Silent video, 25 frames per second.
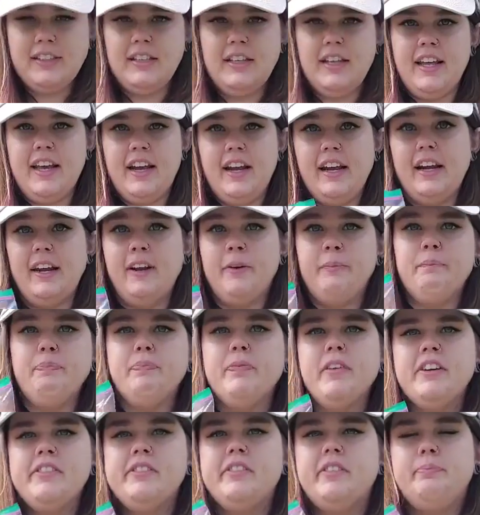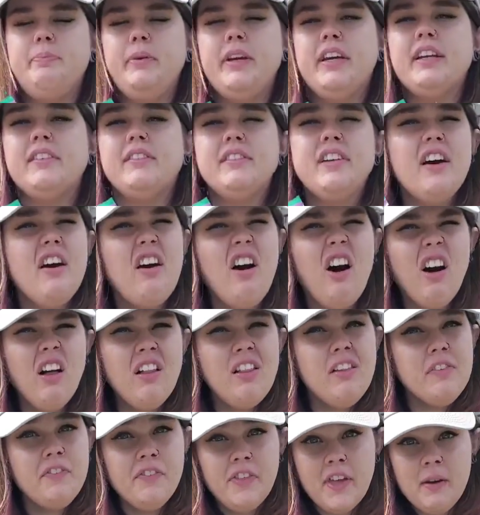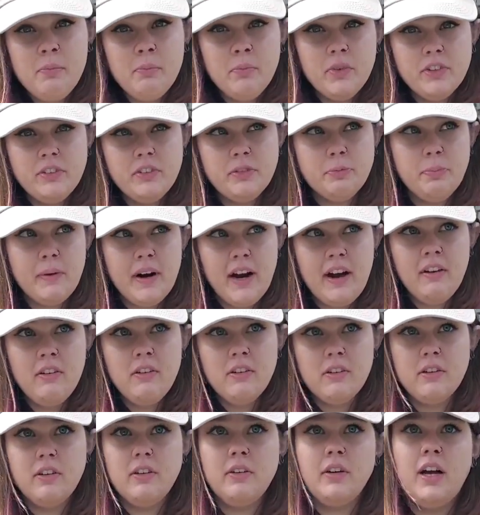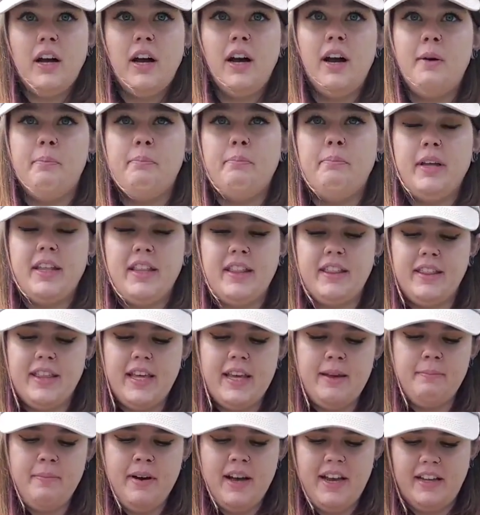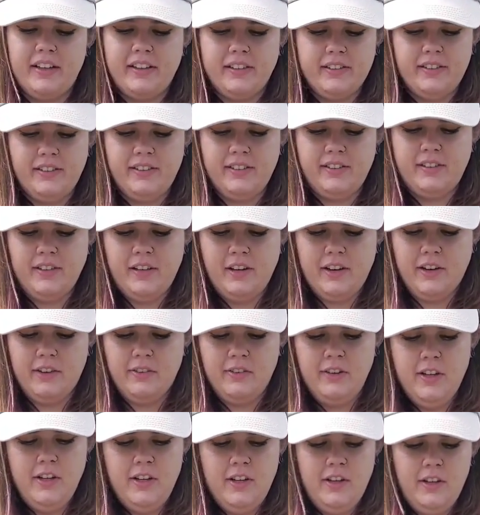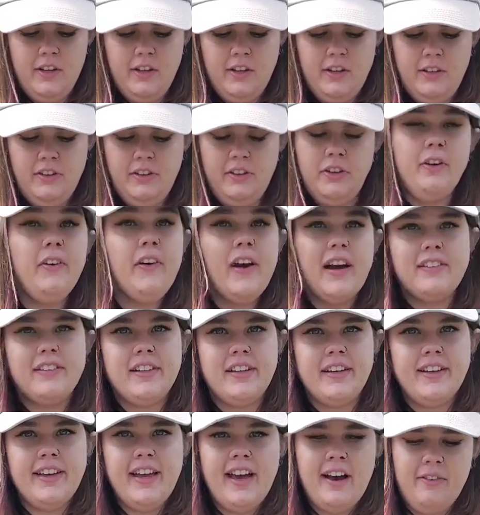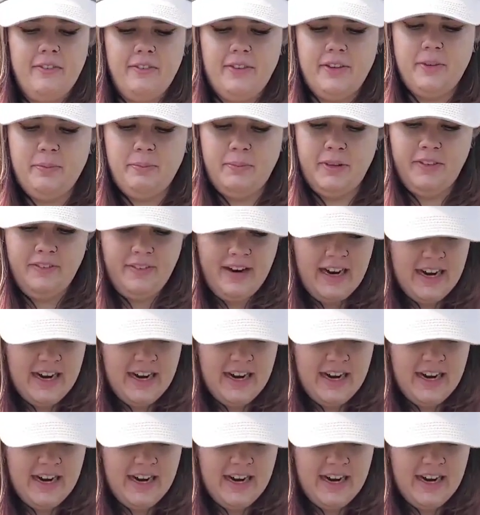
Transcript: in there because not all of them will sprout, but they might. So you guys can count with me.